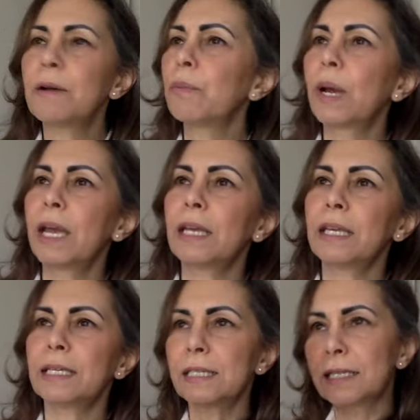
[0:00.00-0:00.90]
where
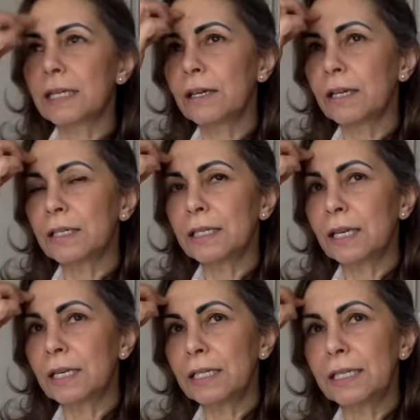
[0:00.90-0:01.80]
it's the
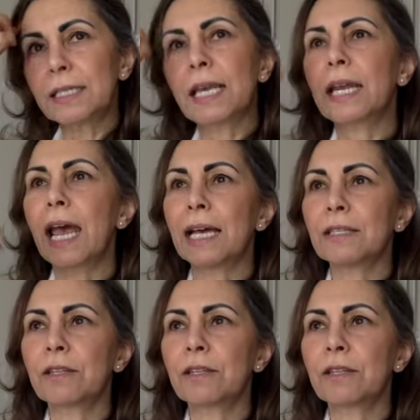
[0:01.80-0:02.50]
second house